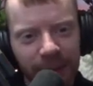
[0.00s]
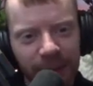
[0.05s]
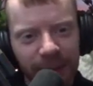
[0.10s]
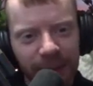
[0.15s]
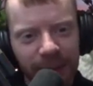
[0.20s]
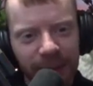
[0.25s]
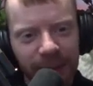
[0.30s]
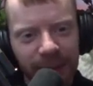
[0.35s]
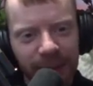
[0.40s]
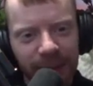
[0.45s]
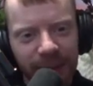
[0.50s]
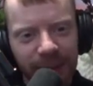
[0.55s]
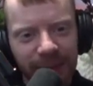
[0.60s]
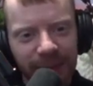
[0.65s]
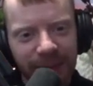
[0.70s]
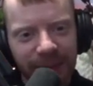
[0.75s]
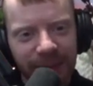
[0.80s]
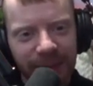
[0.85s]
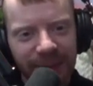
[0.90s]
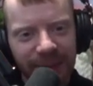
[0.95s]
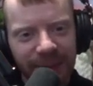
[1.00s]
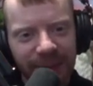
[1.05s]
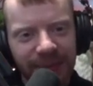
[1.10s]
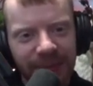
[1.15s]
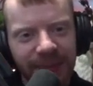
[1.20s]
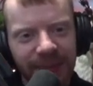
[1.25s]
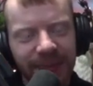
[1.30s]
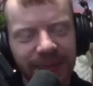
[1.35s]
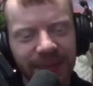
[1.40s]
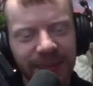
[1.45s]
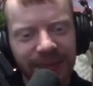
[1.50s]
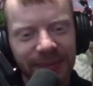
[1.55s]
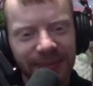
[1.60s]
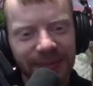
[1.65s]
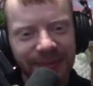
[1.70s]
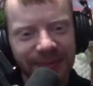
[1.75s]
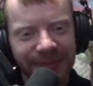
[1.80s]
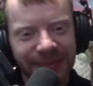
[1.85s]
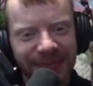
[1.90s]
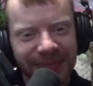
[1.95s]

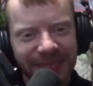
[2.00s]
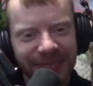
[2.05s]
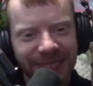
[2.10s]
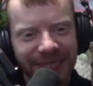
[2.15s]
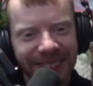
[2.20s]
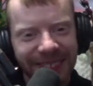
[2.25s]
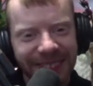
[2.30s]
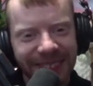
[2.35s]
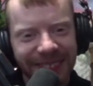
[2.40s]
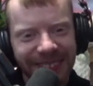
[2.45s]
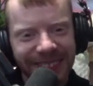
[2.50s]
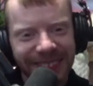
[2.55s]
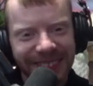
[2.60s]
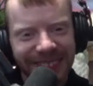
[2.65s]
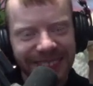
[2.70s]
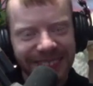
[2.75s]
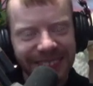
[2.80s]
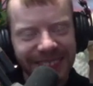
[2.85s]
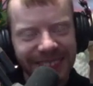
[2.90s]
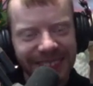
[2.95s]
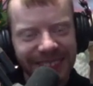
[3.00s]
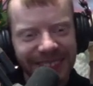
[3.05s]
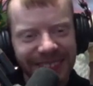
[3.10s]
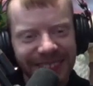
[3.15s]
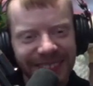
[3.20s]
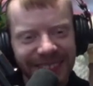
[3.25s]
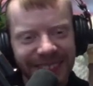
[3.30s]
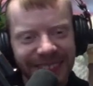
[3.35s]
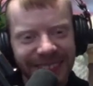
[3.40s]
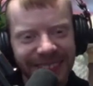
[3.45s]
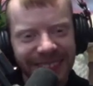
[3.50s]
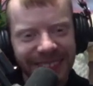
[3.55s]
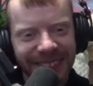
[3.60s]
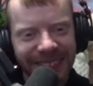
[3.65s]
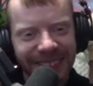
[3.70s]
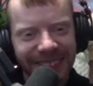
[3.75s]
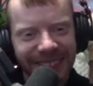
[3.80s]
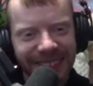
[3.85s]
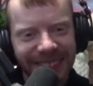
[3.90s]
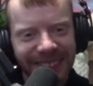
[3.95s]

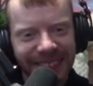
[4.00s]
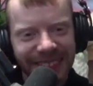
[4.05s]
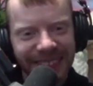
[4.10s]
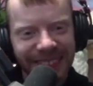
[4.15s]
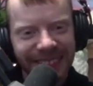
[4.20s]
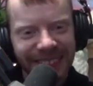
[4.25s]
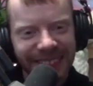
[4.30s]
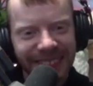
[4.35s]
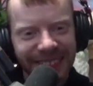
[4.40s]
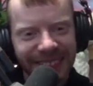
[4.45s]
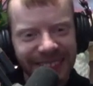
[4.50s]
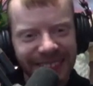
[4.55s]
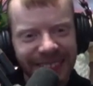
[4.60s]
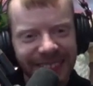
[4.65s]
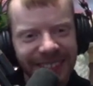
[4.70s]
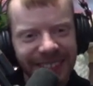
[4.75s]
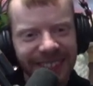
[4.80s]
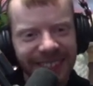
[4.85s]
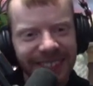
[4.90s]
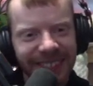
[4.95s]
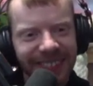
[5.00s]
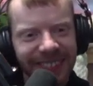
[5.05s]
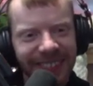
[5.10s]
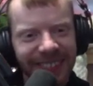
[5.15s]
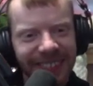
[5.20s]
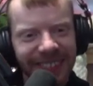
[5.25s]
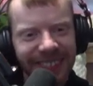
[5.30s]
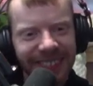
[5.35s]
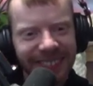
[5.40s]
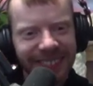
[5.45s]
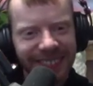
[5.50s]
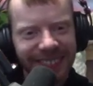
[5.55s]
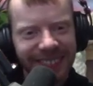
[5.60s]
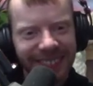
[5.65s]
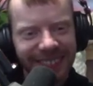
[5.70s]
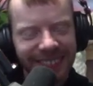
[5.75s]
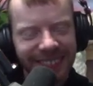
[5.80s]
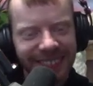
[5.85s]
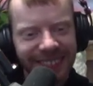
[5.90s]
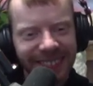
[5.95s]

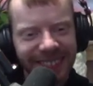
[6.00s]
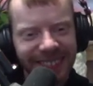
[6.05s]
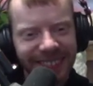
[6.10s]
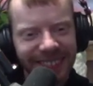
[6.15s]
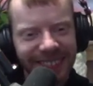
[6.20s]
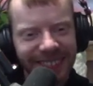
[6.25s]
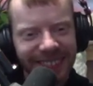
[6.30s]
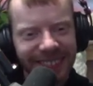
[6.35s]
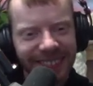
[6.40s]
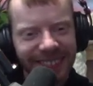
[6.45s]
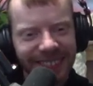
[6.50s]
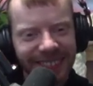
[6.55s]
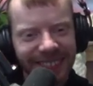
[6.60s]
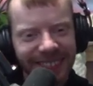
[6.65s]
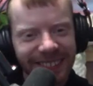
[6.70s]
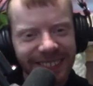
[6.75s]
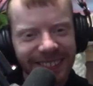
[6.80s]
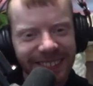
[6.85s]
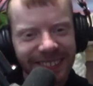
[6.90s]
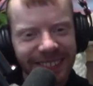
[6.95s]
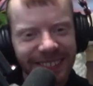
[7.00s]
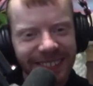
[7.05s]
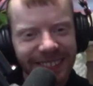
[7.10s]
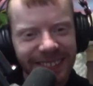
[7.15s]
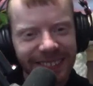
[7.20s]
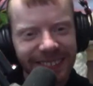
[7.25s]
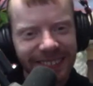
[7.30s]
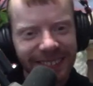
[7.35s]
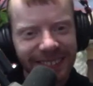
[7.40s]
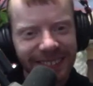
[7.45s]
This person isn't speaking.